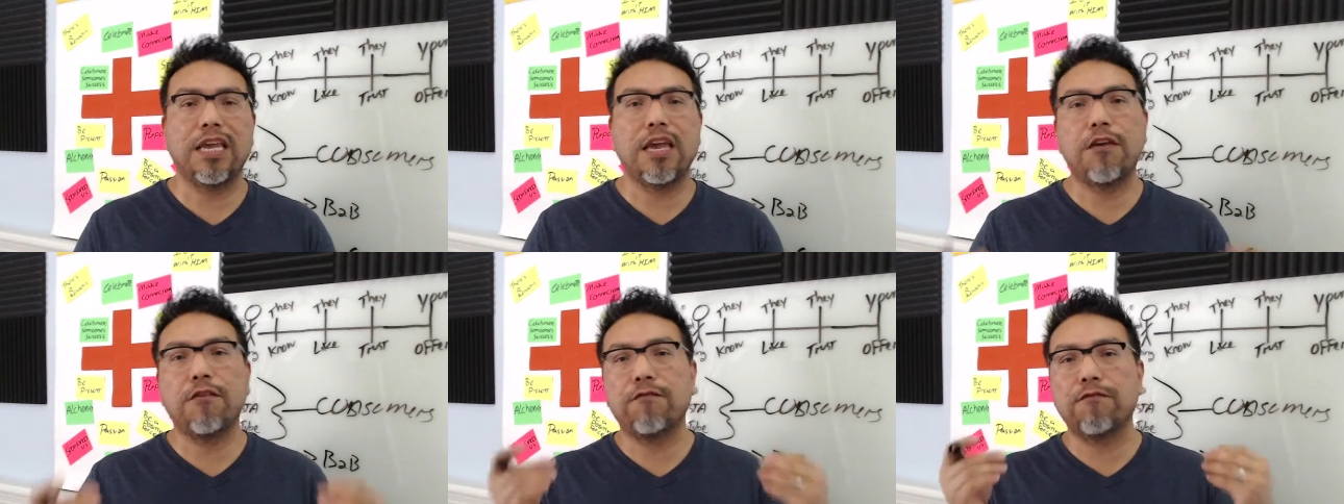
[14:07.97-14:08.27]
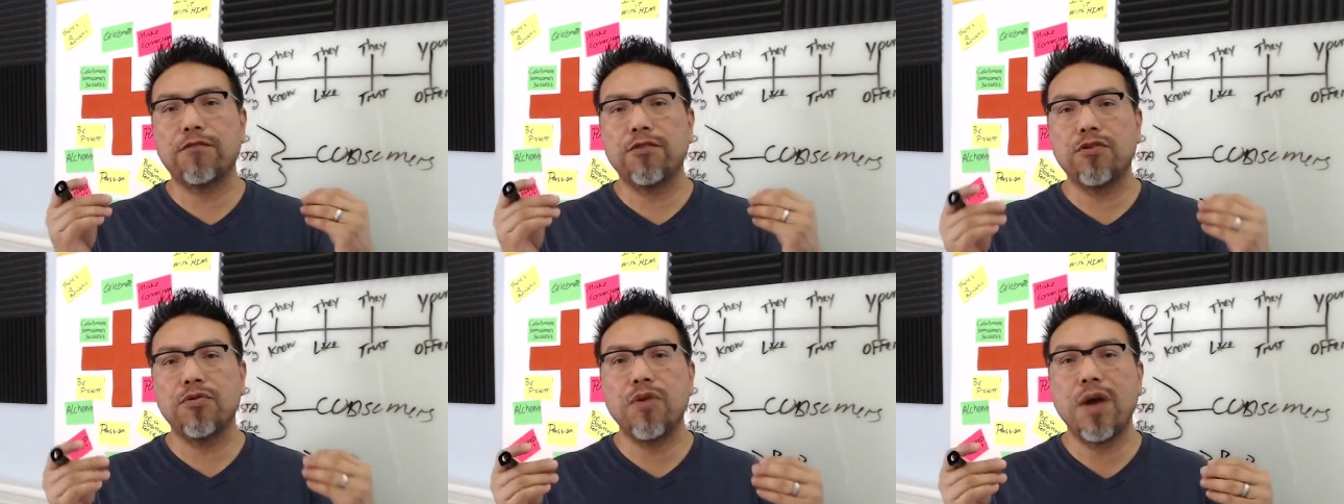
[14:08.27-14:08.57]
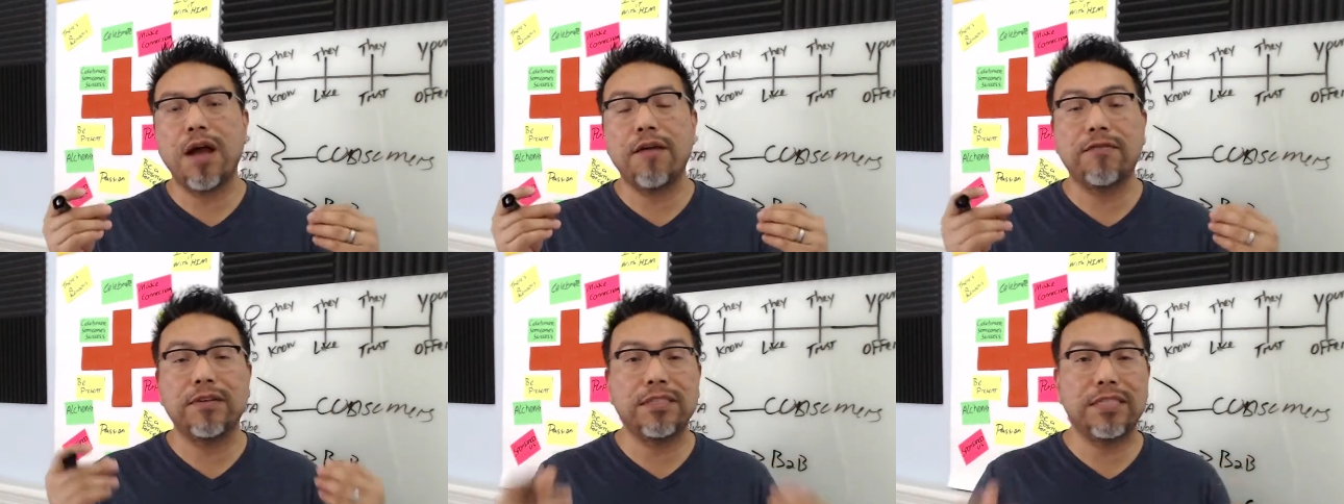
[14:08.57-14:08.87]
if you
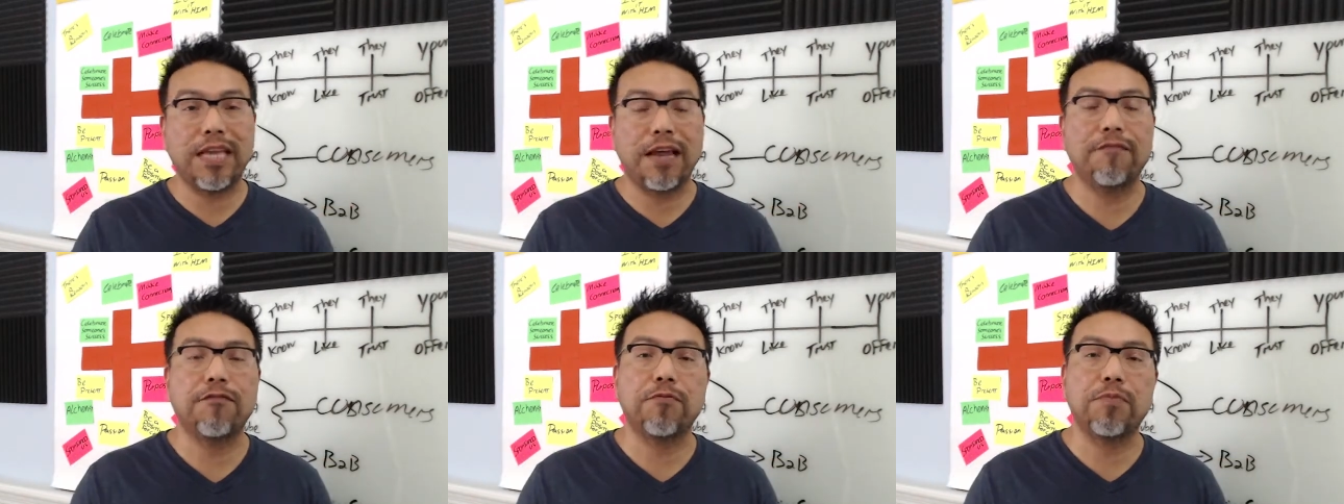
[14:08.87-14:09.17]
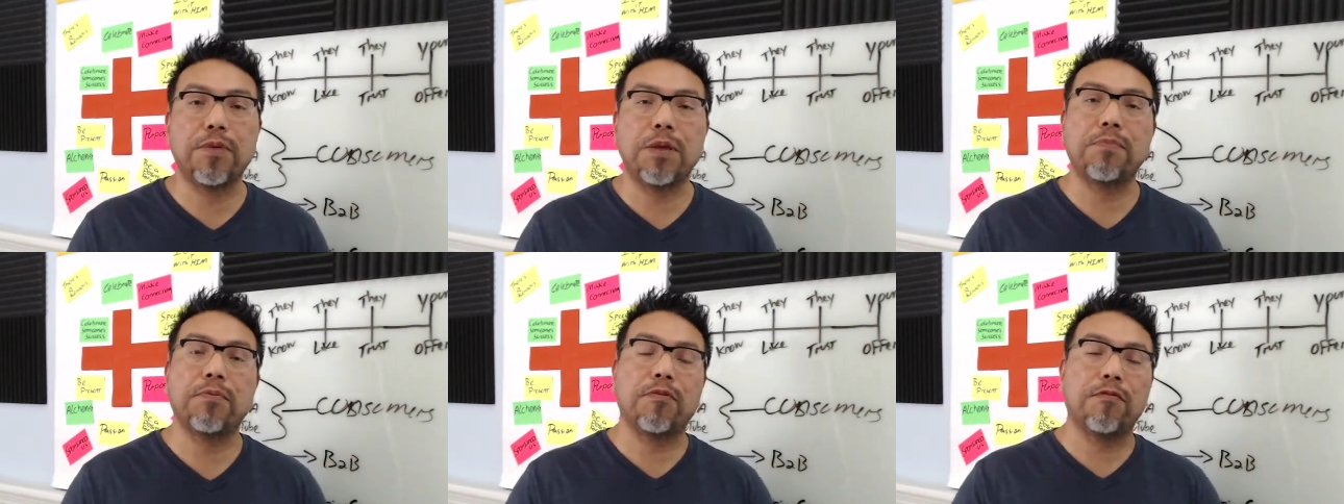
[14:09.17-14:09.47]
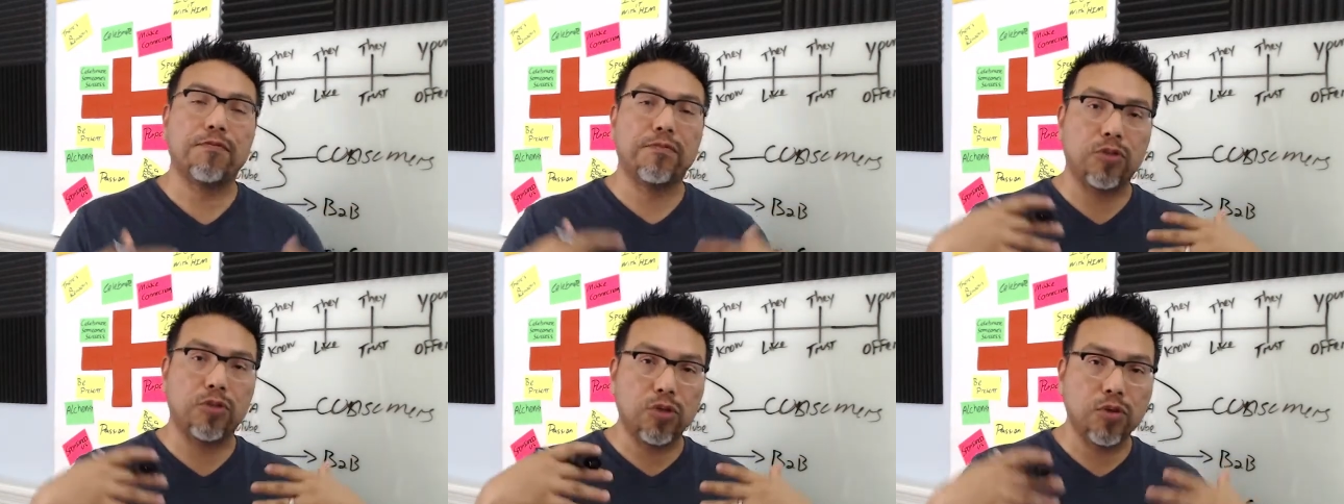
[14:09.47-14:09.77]
have a staff of people
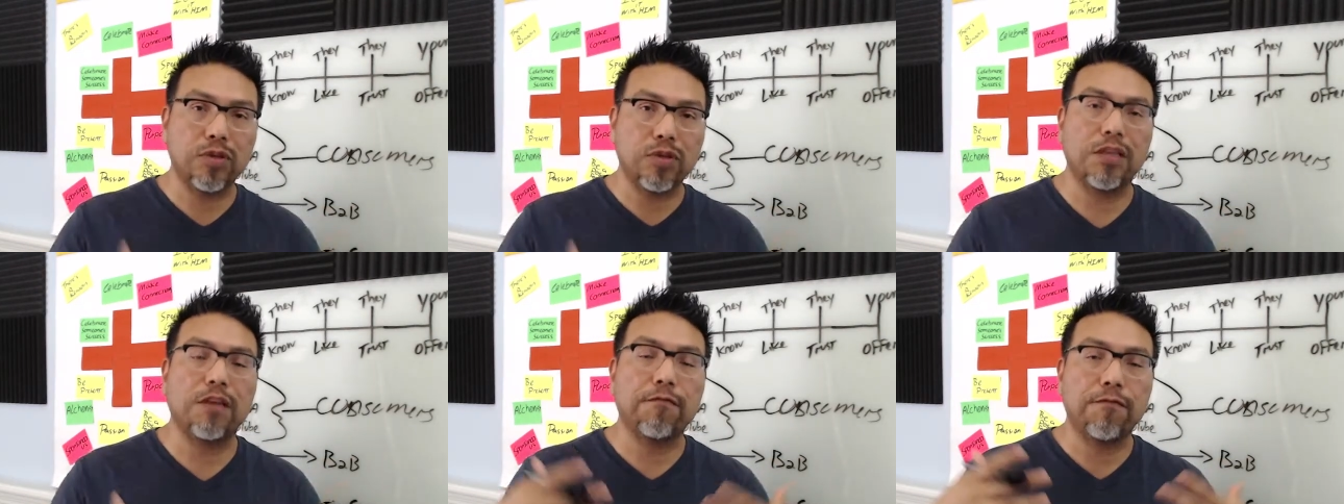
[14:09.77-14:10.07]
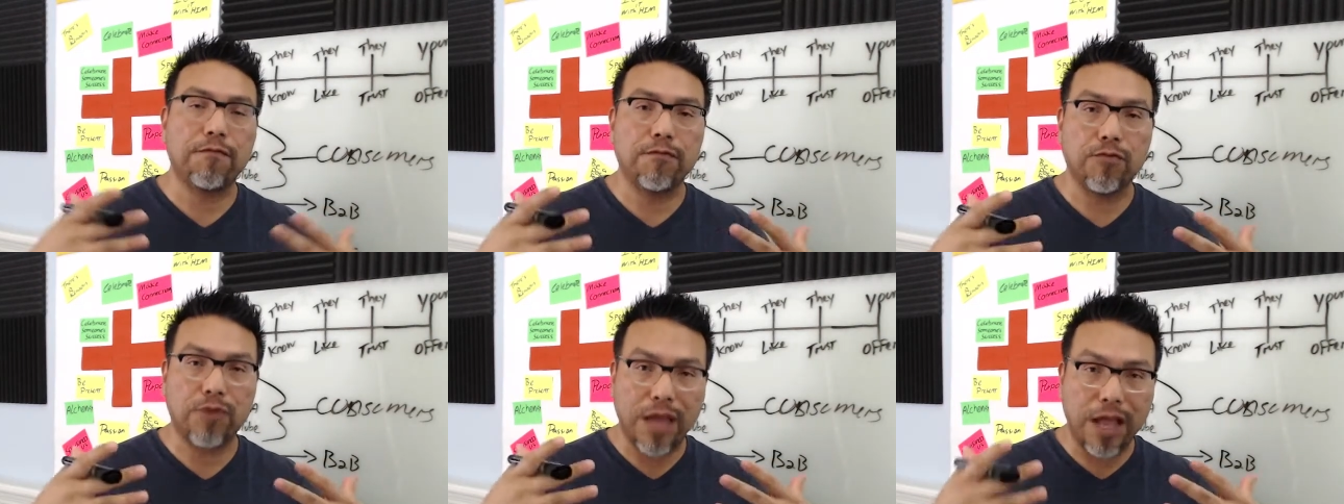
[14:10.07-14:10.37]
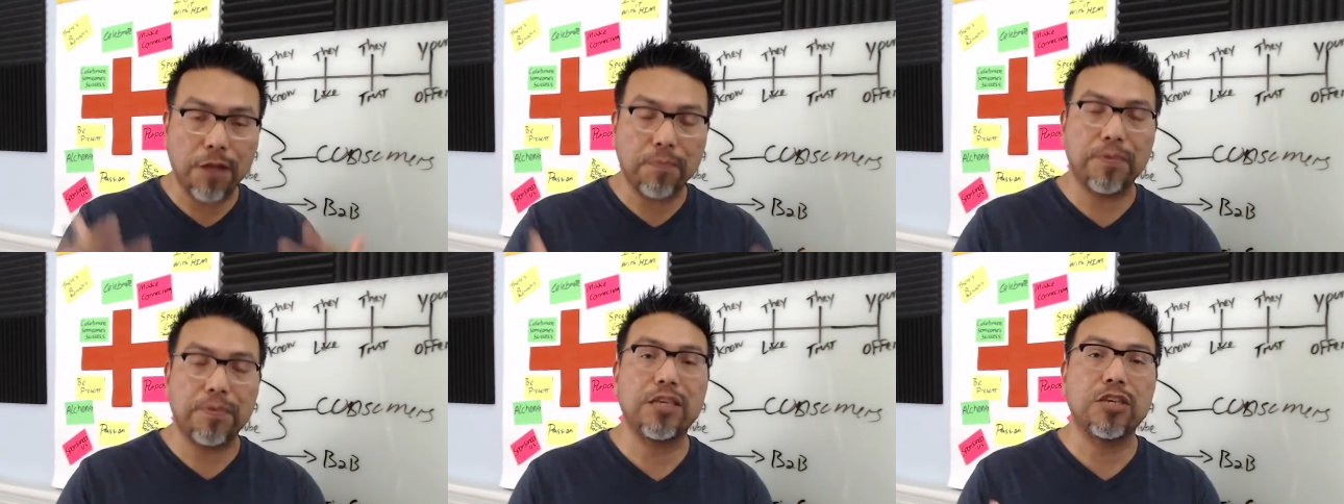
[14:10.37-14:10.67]
doing it,
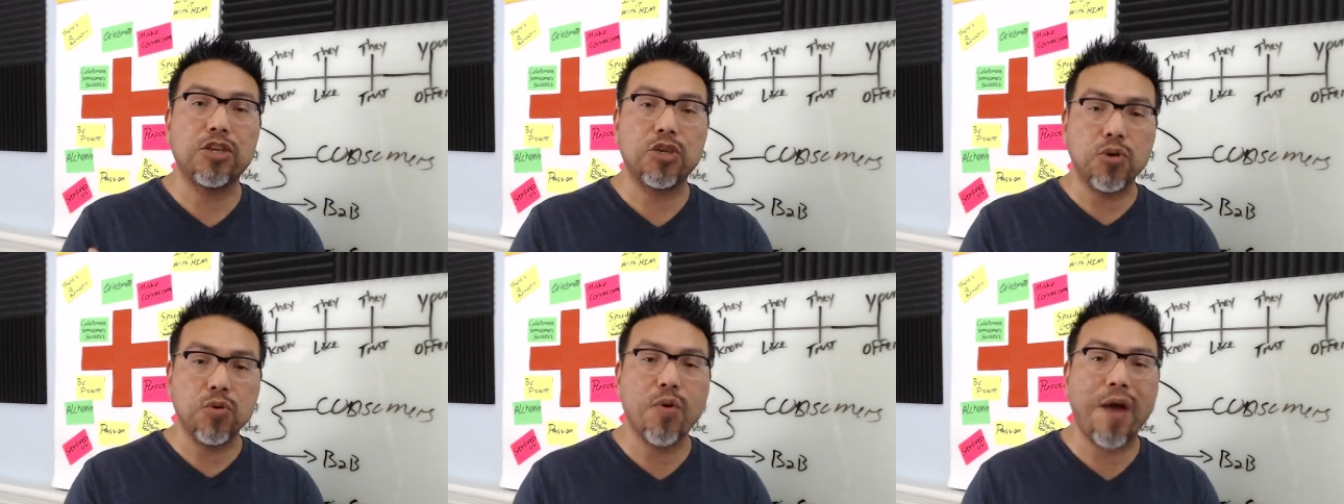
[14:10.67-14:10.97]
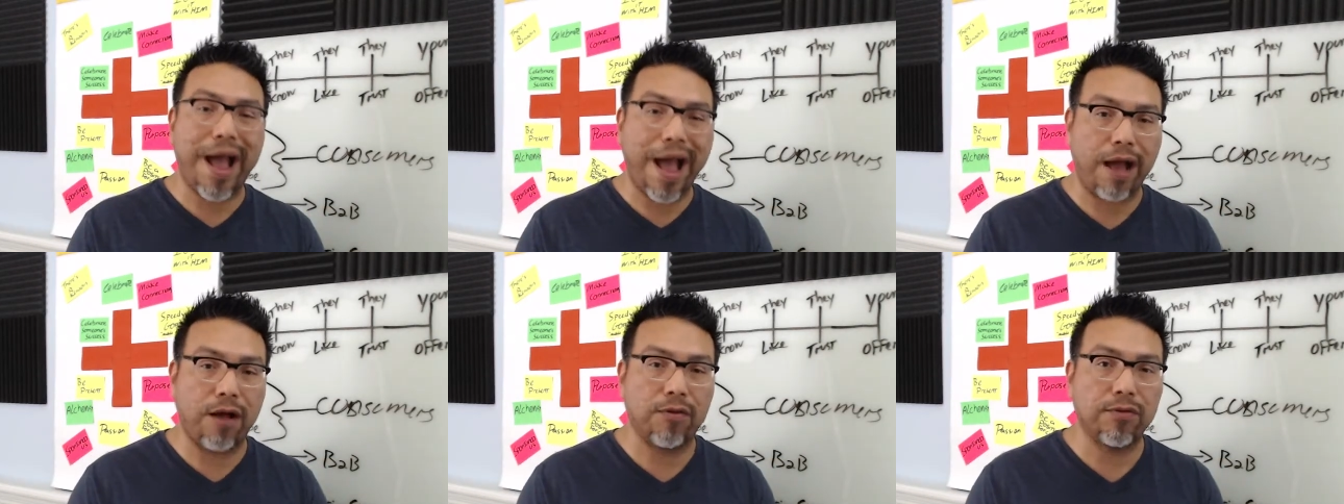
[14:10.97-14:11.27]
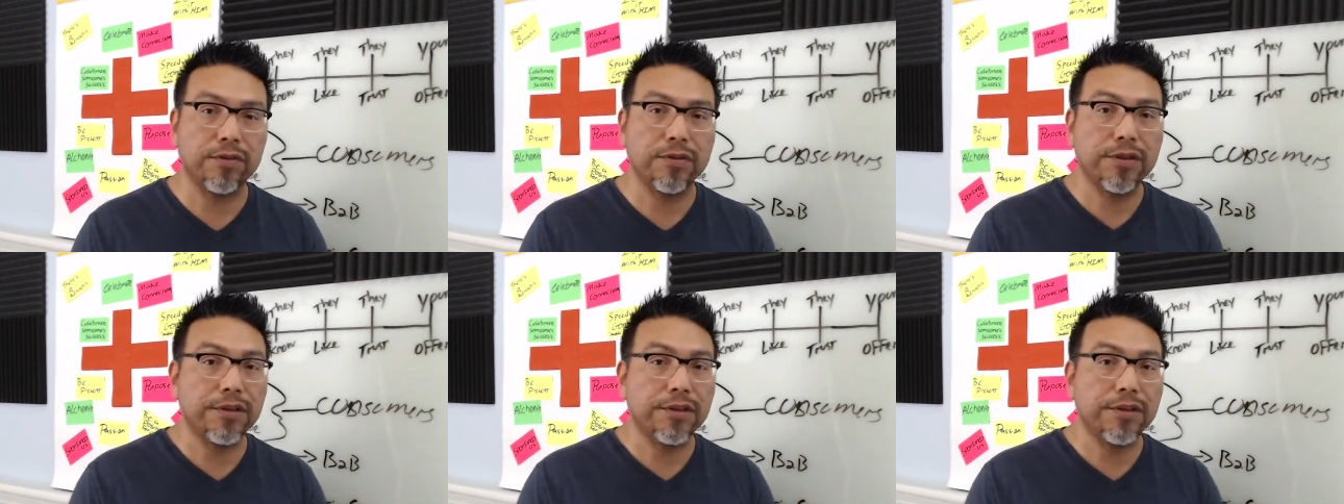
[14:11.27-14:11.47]
helping you out,